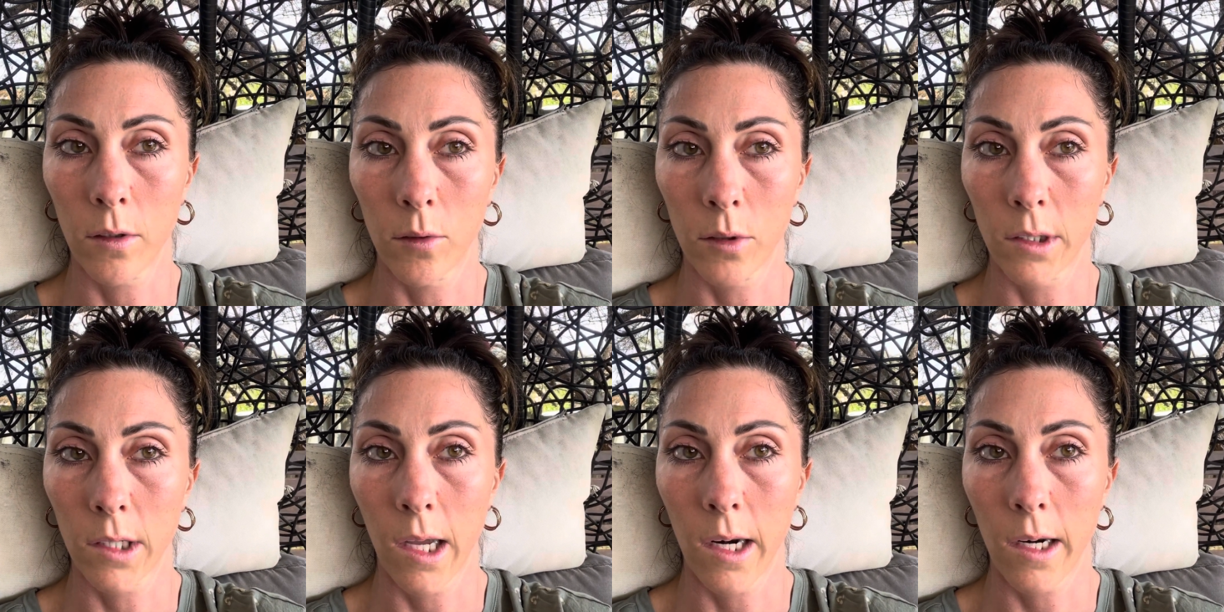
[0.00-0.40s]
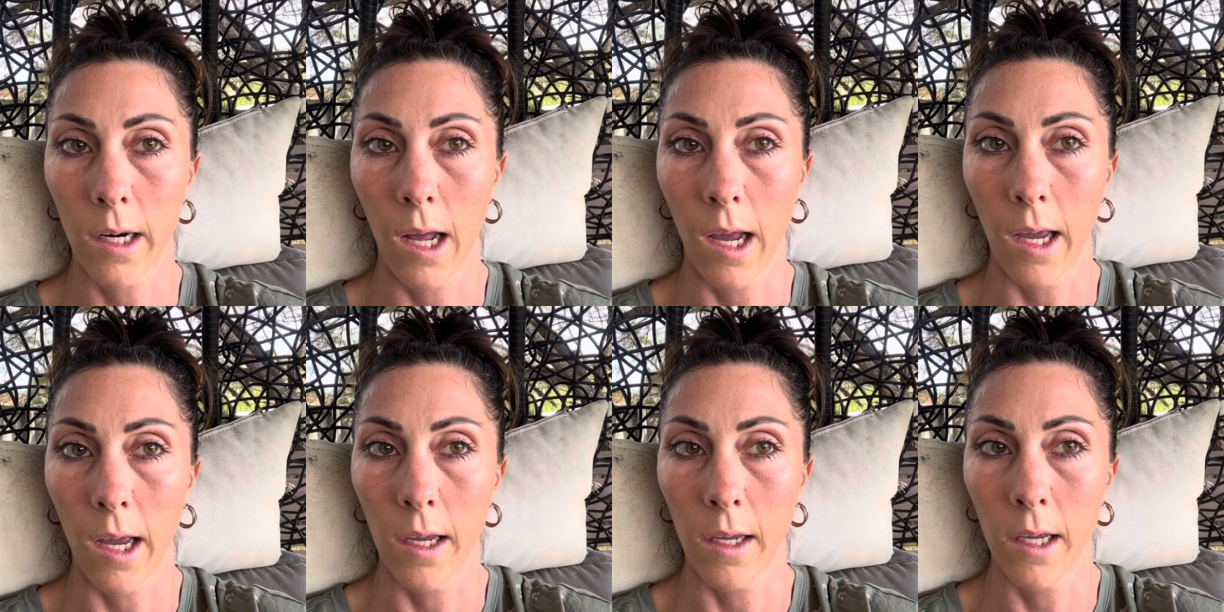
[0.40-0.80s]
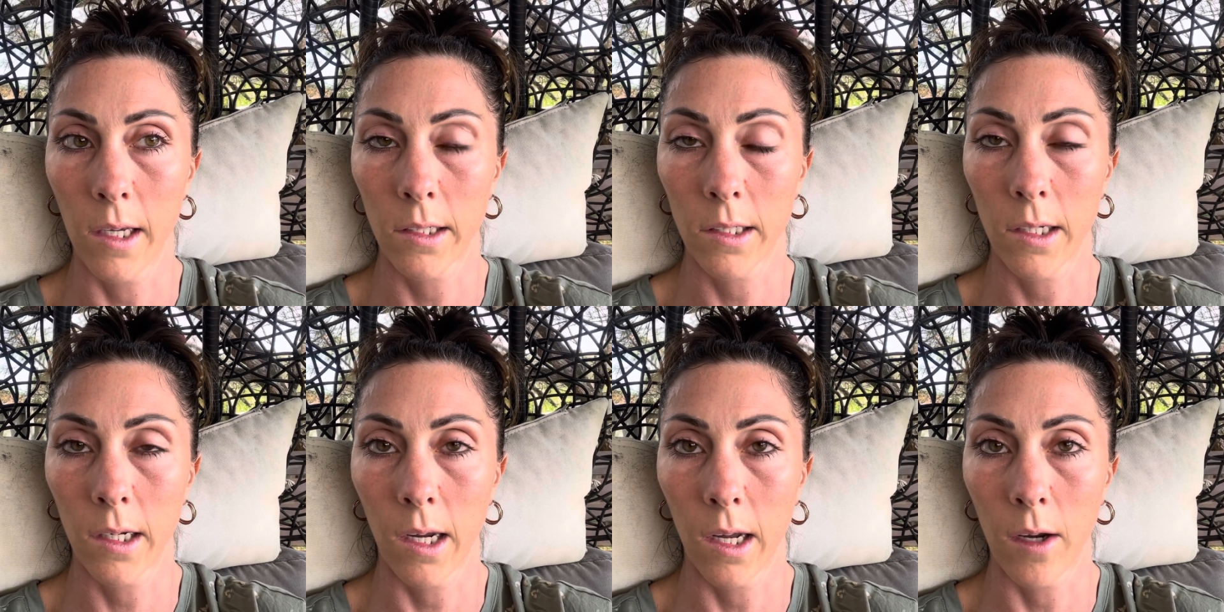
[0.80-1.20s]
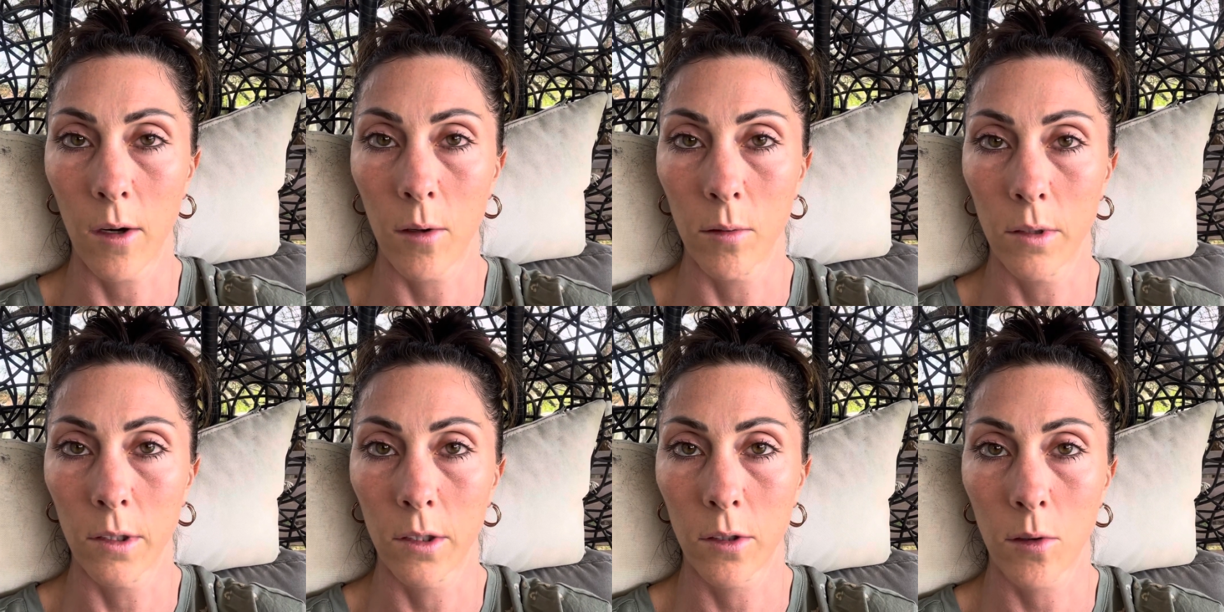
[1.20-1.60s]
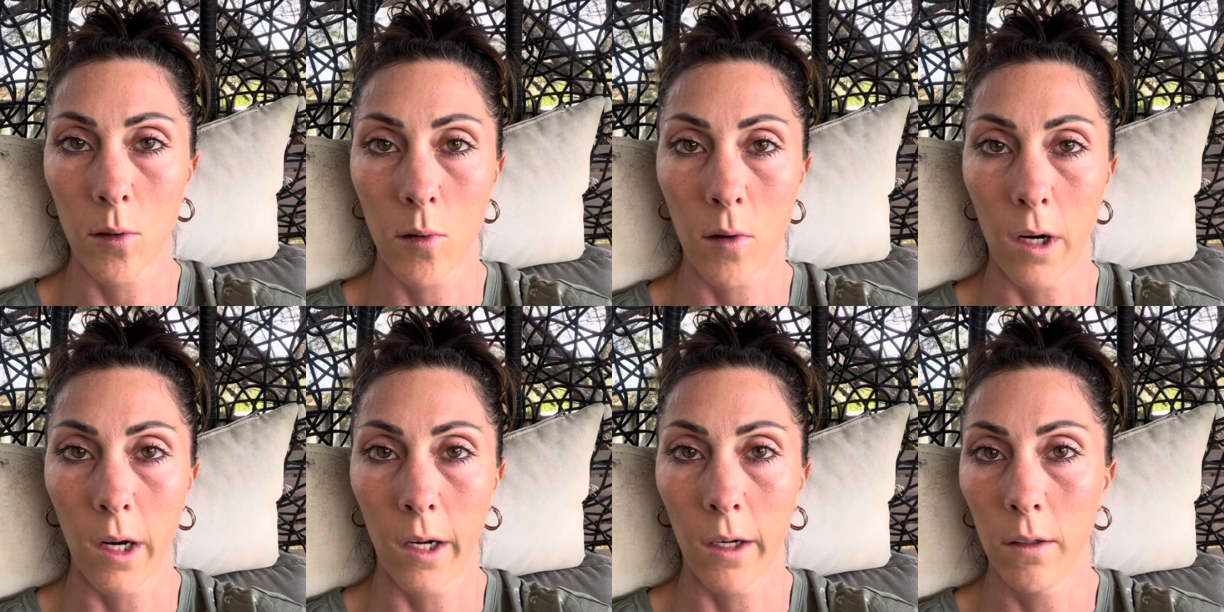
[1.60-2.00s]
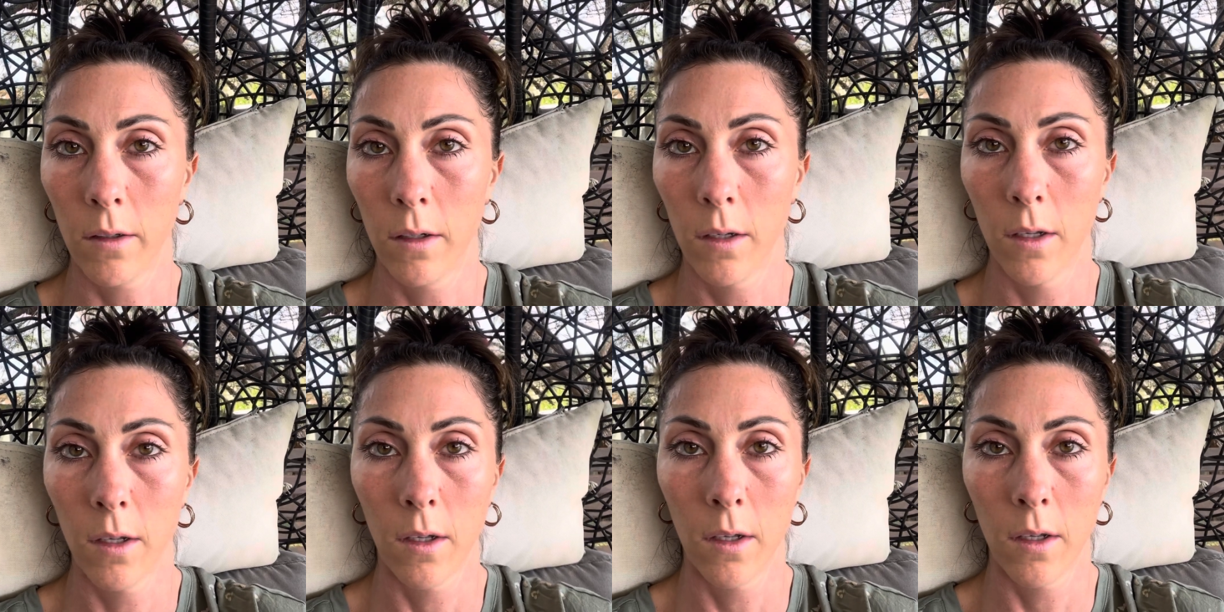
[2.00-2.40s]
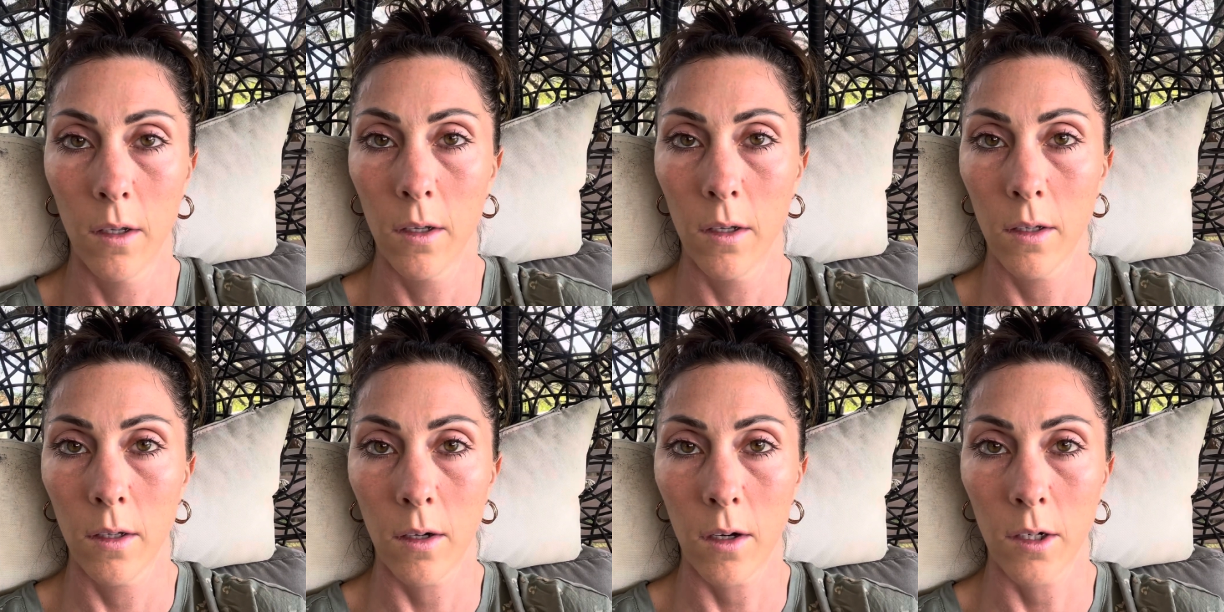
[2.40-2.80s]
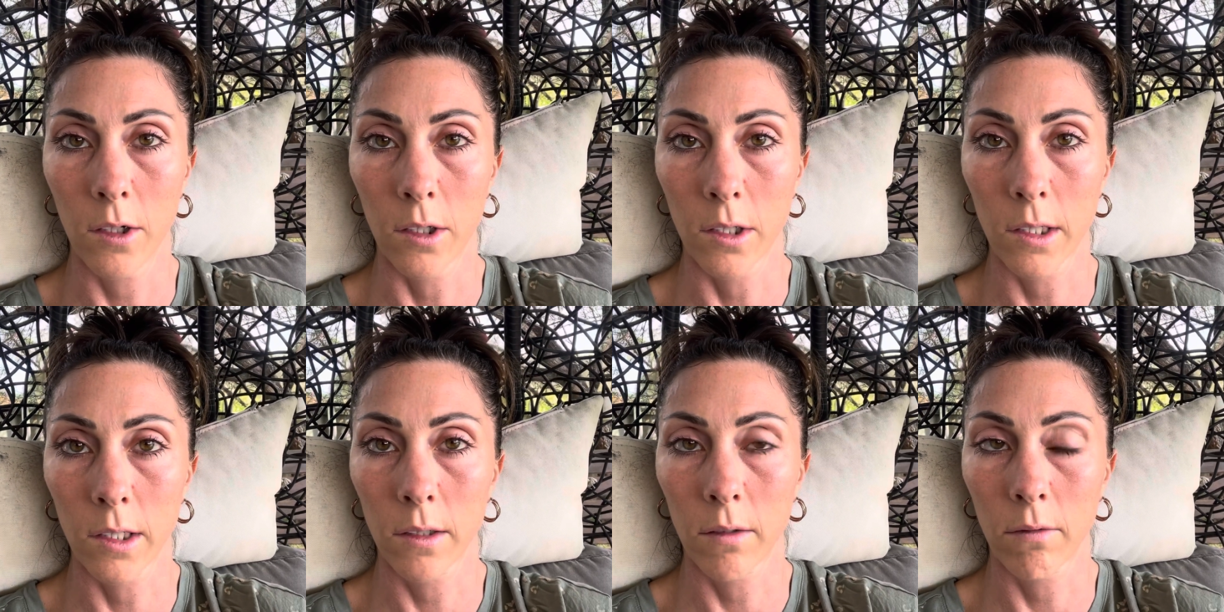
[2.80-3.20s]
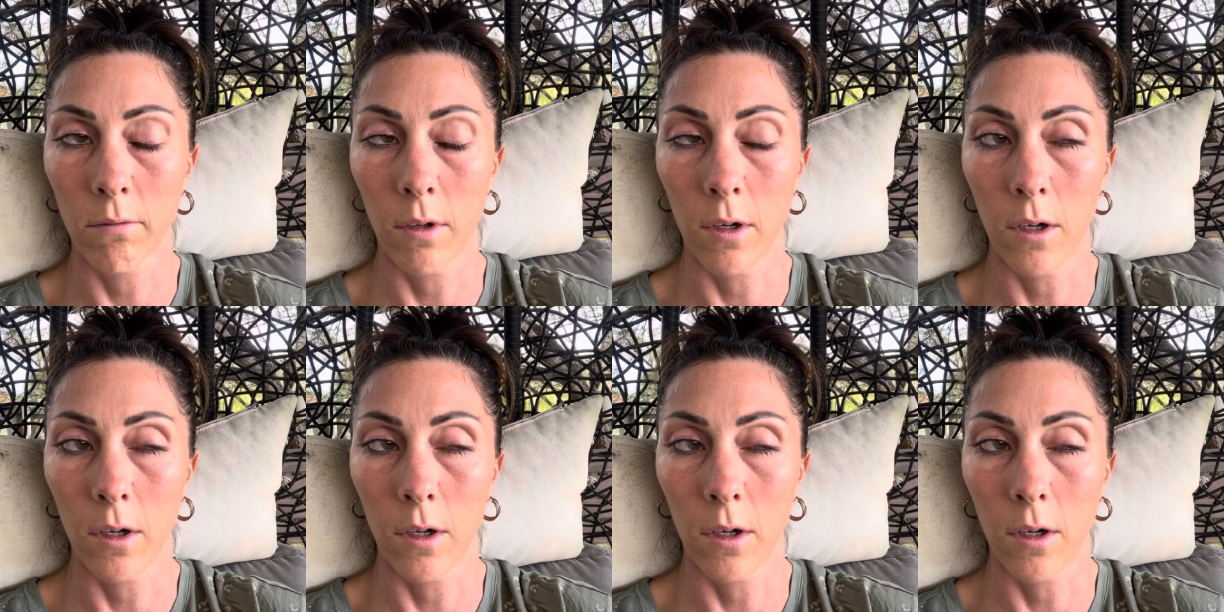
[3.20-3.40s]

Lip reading: Saturday, yesterday, I just